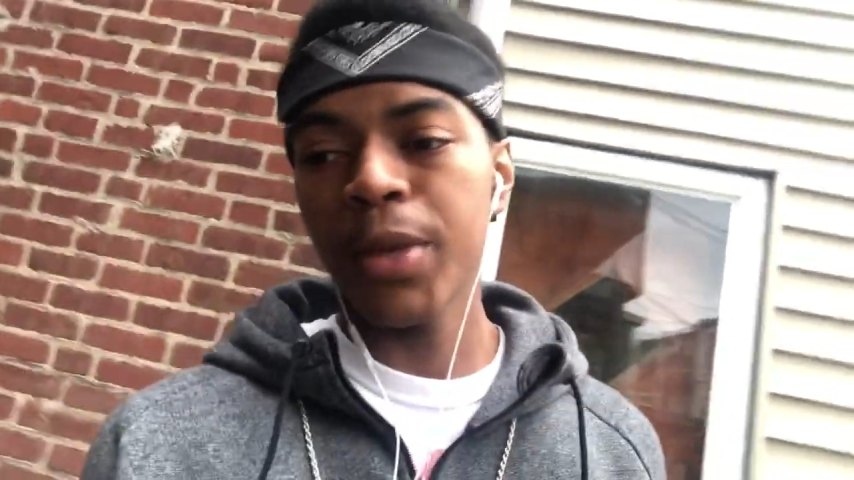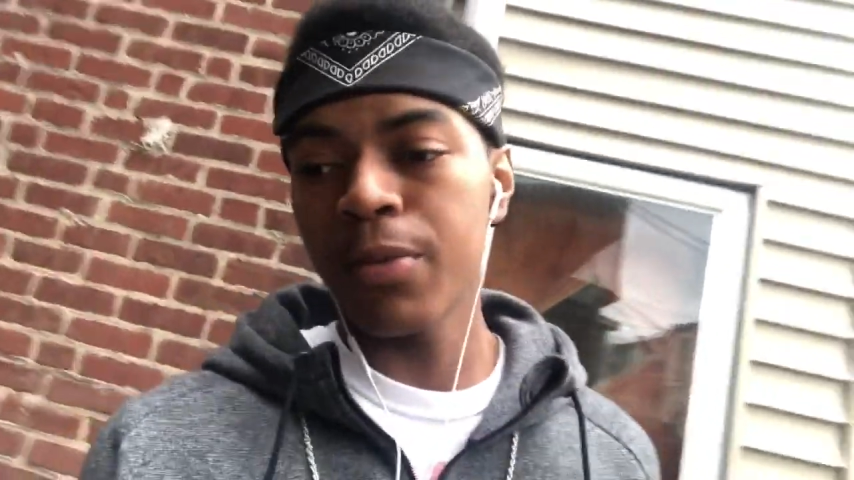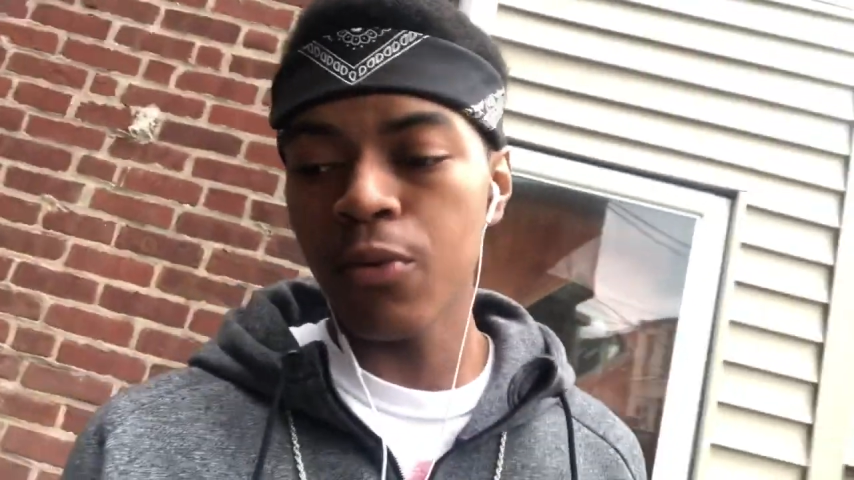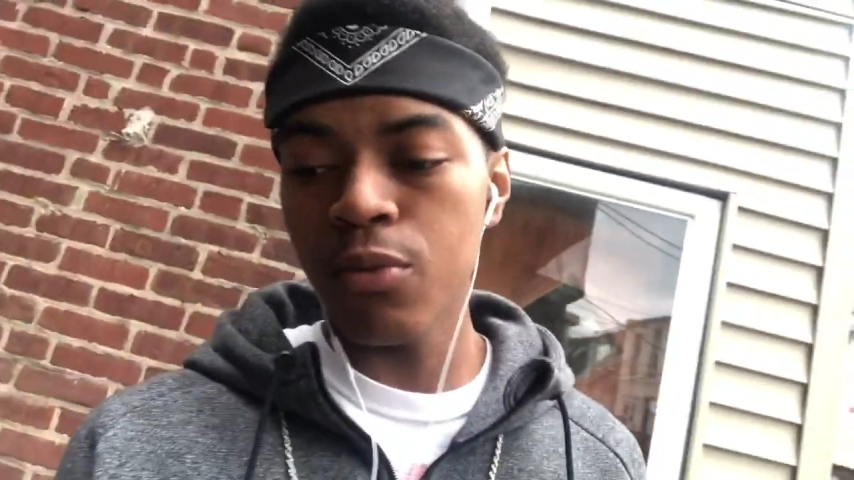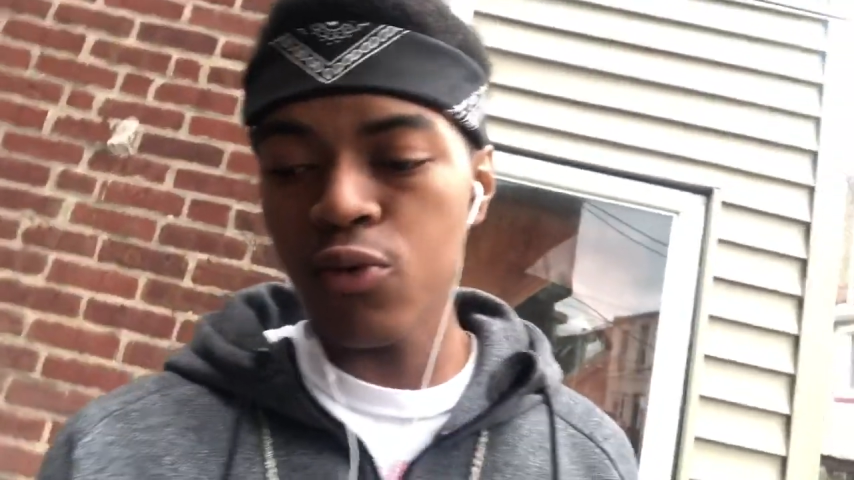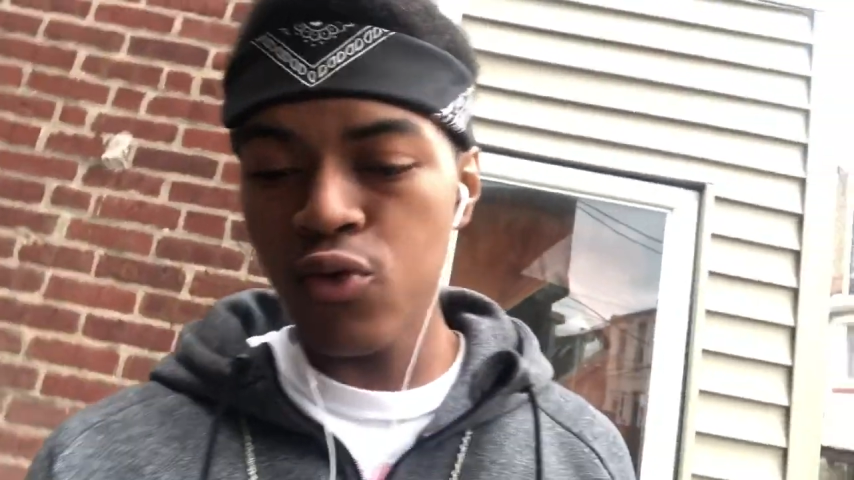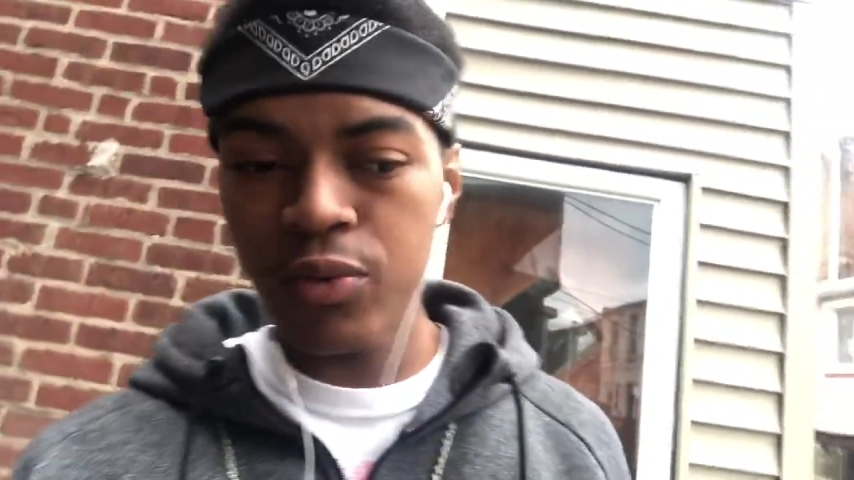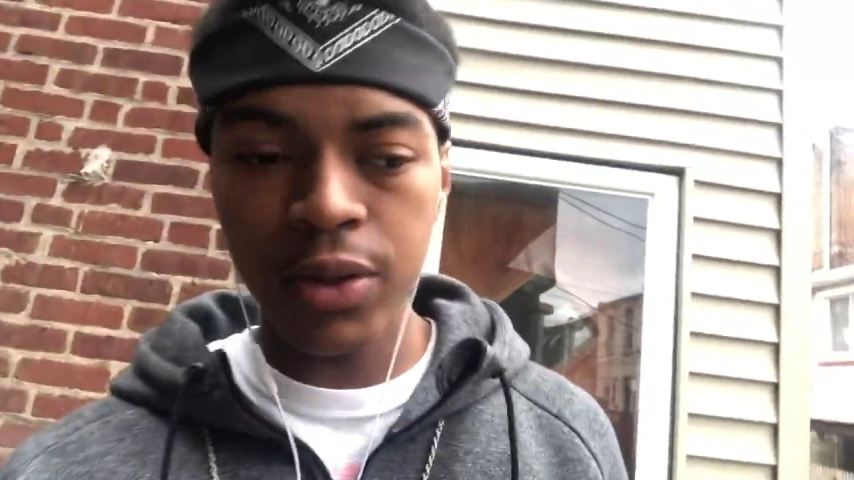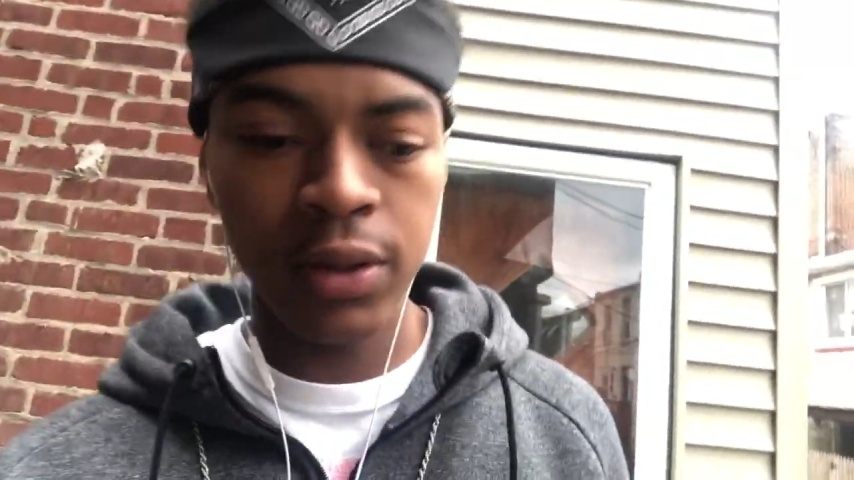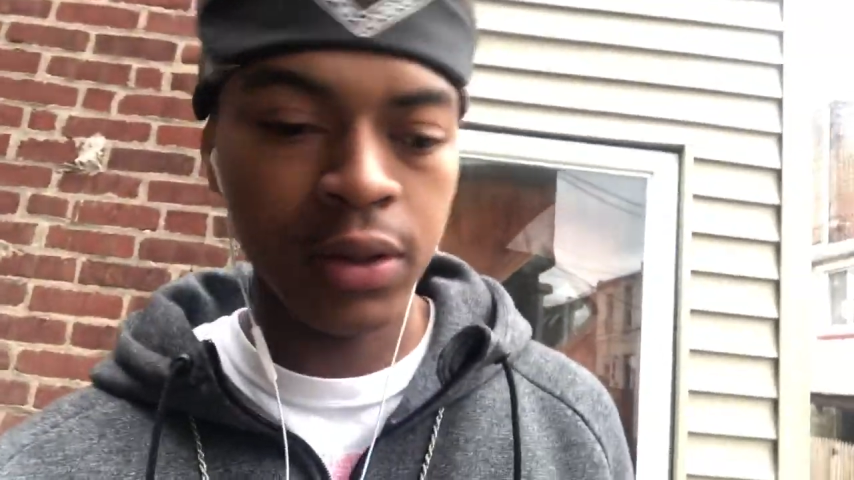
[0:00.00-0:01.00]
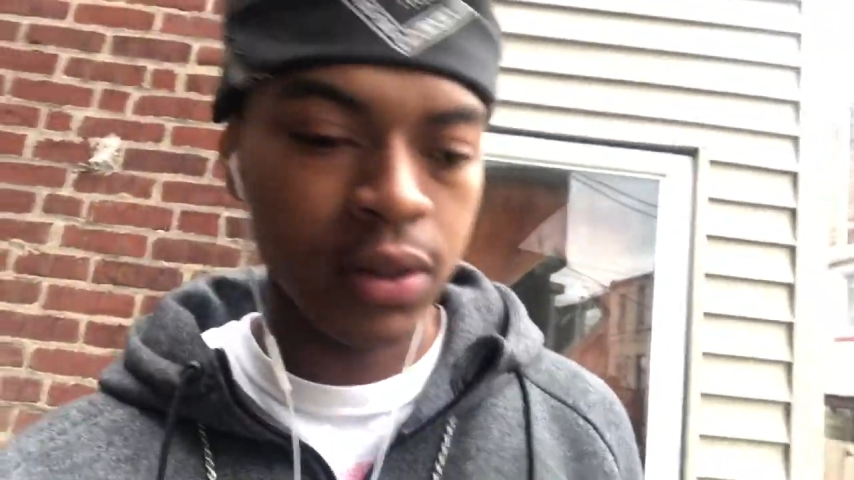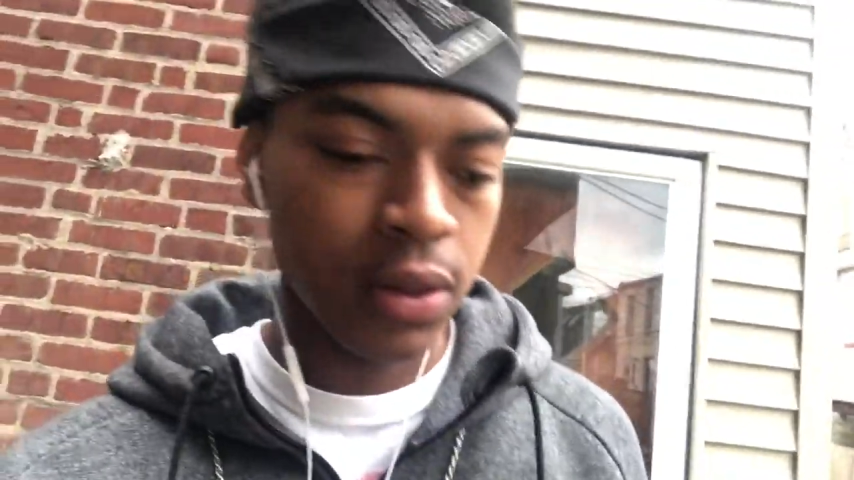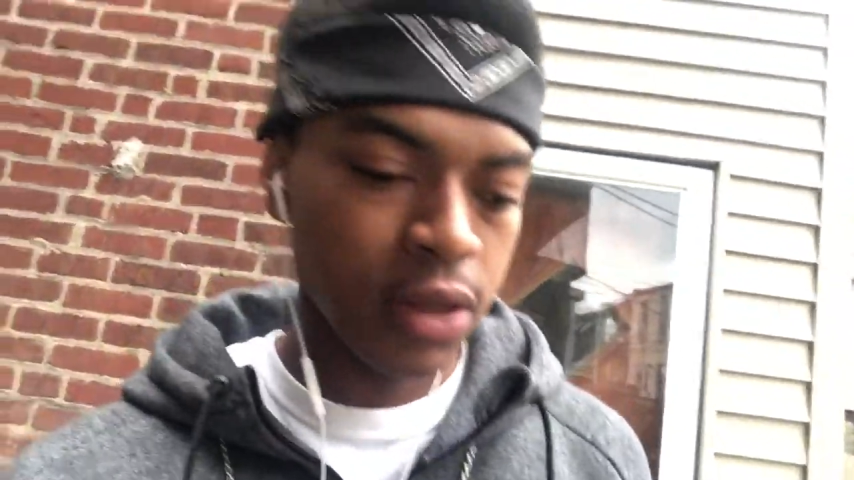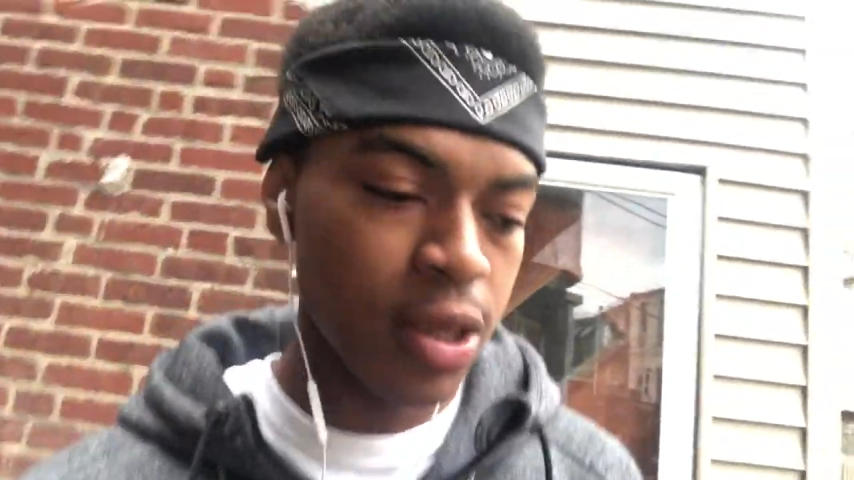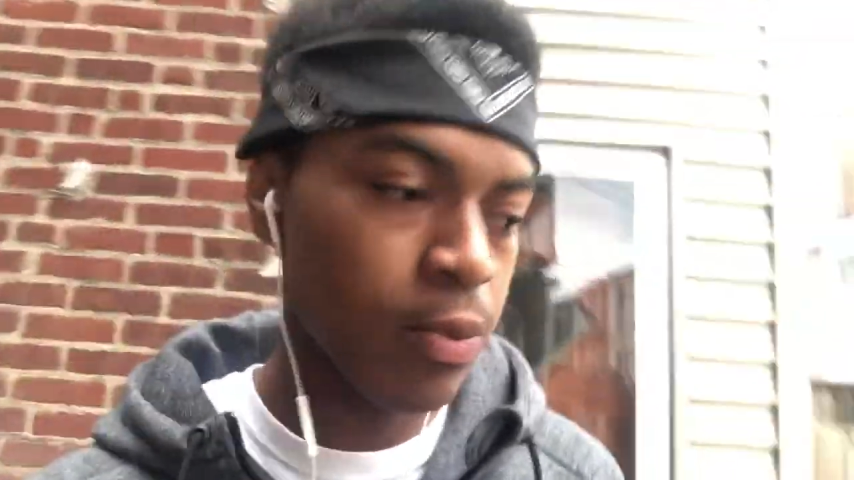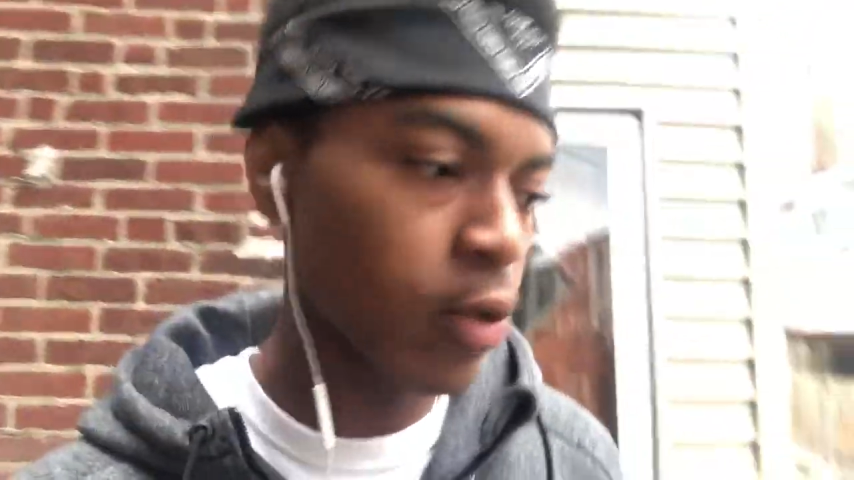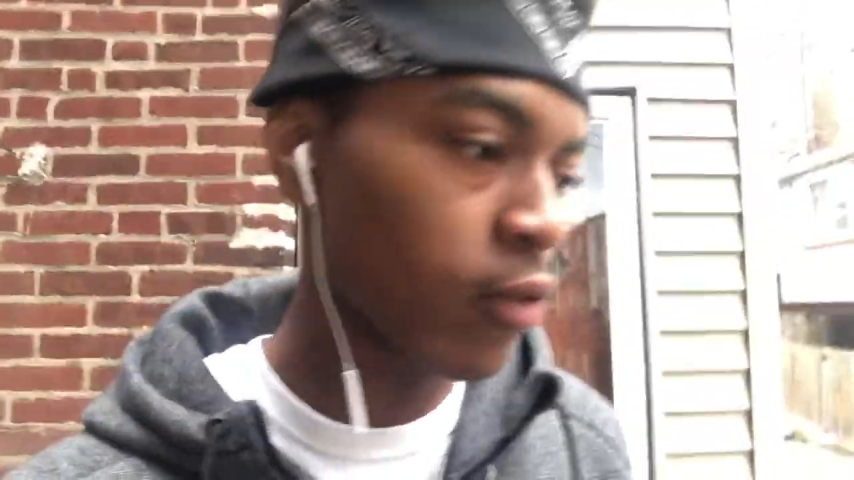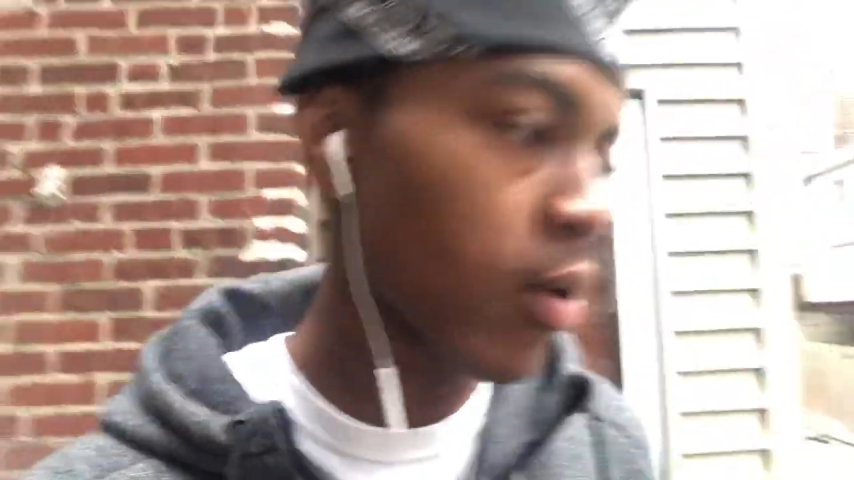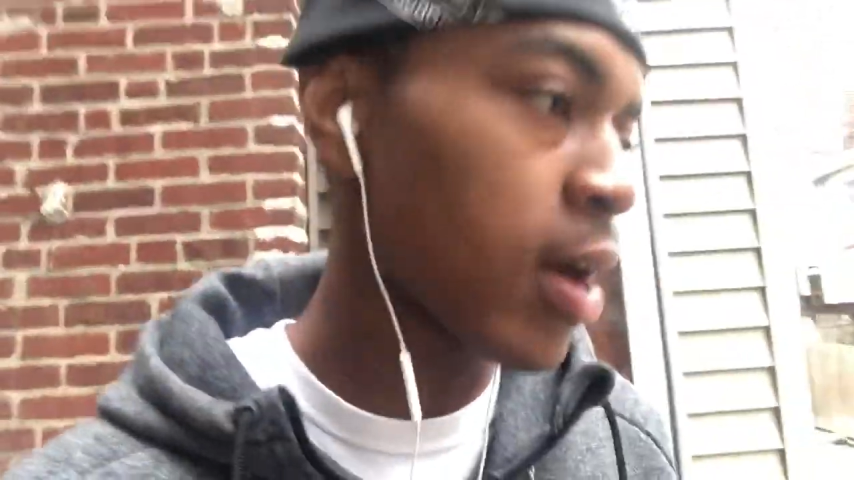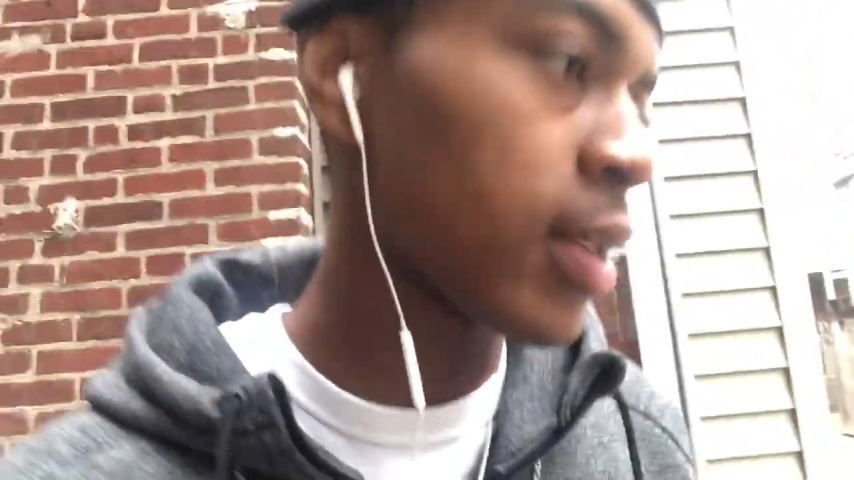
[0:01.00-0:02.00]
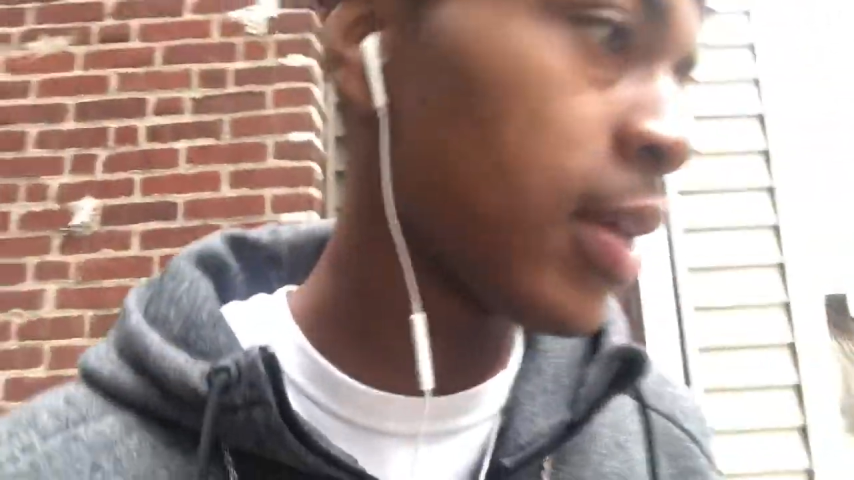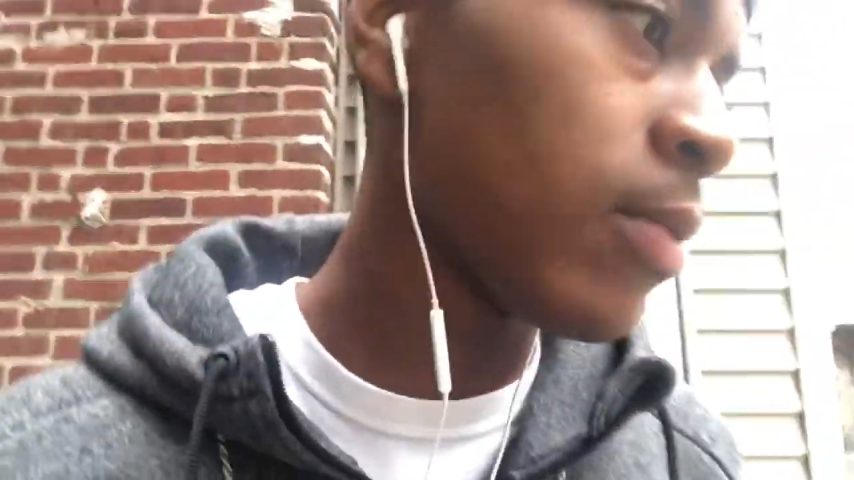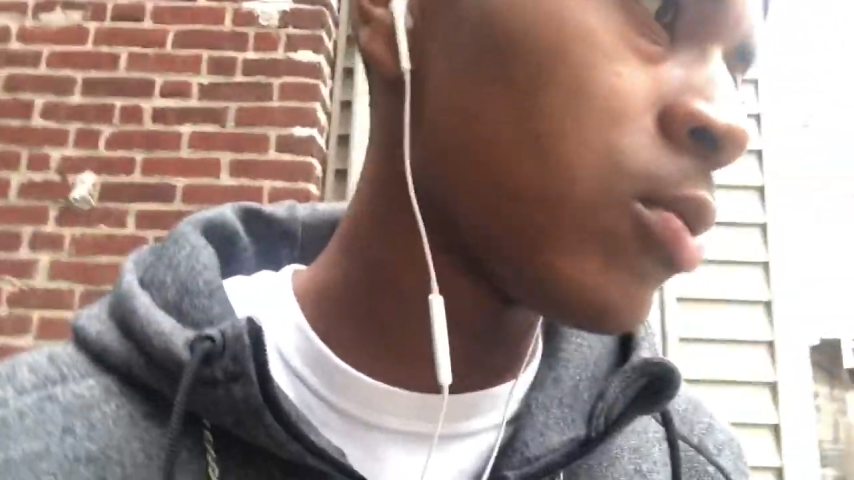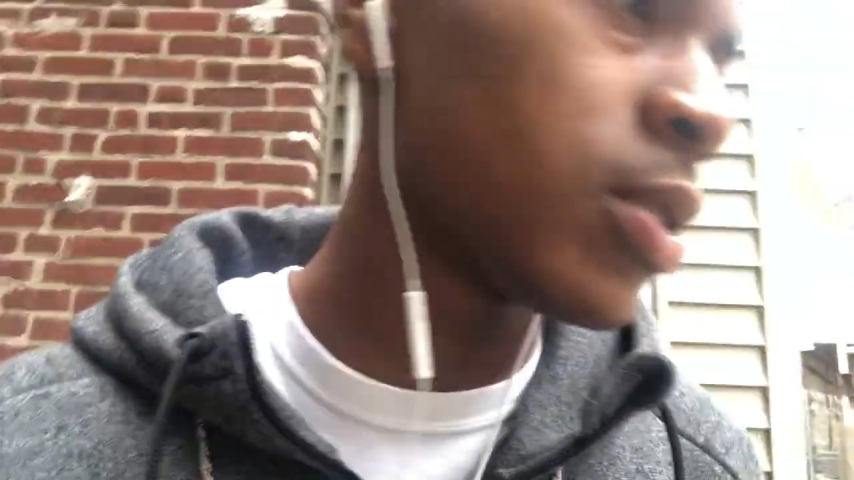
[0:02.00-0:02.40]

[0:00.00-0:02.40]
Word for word: keep on moving, keep on grinding, getting